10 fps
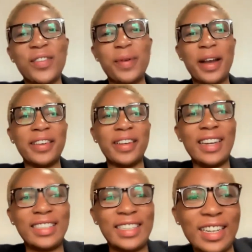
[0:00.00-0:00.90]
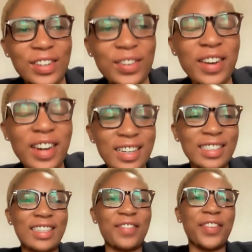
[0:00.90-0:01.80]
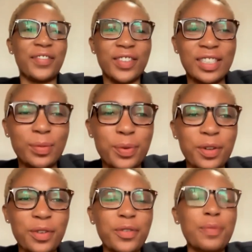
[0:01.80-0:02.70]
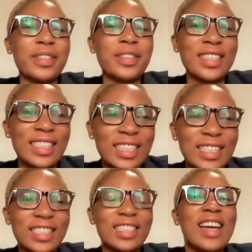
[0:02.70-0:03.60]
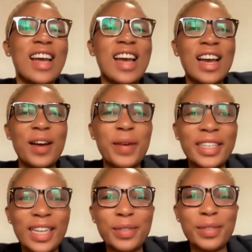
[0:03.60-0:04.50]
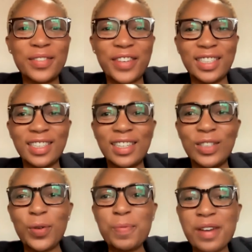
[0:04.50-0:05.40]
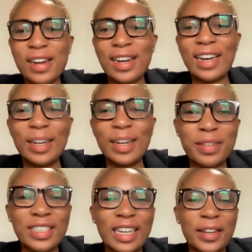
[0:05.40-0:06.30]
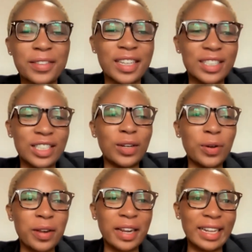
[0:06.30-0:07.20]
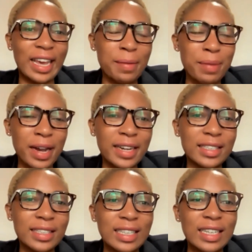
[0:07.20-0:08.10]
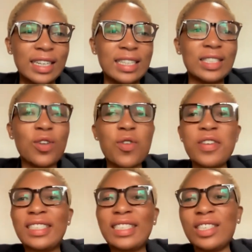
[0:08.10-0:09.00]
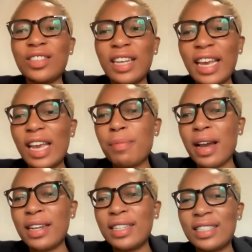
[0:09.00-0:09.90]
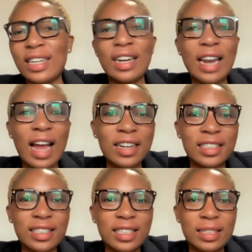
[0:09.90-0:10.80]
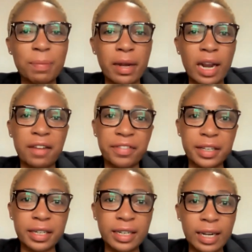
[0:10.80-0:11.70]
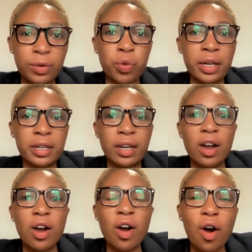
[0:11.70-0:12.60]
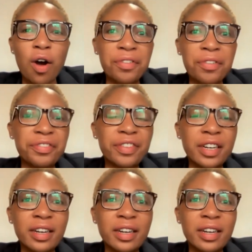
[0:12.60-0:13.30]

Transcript: you, Biola, and thank you, Stefan, for this beautiful presentation. My name is Fadila Chumba, and I'm the Secretary General at ABAN. So essentially, ABAN is the largest Pan-African network of